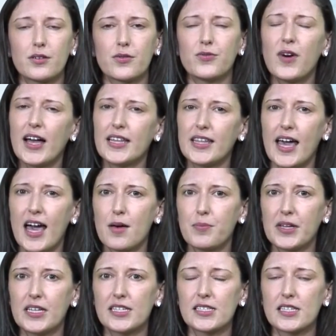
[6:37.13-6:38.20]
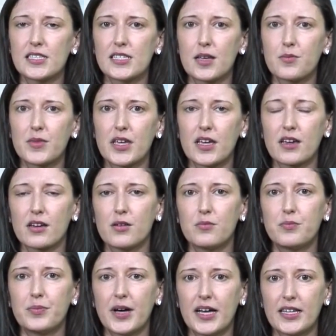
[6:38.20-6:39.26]
find the happiness in something,
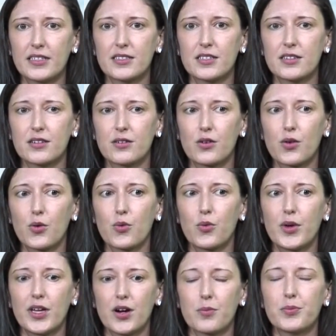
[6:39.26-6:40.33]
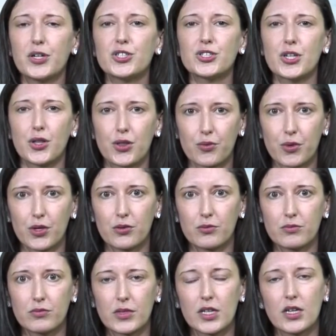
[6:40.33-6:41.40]
but we are pushing through.
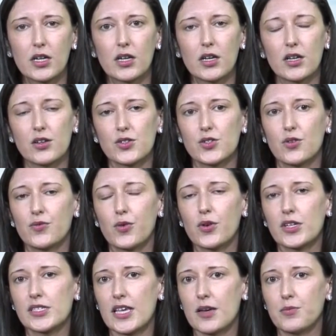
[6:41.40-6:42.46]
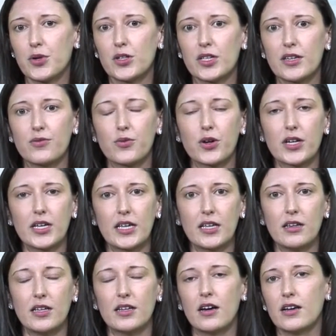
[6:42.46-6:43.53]
So for example, if we're
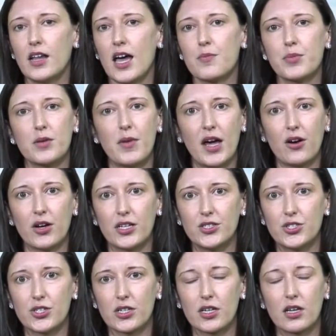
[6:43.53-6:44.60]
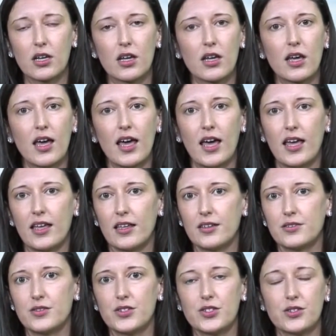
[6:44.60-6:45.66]
in an unhappy marriage
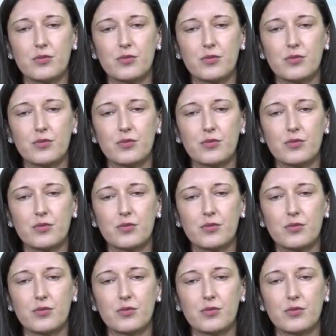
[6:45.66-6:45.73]
and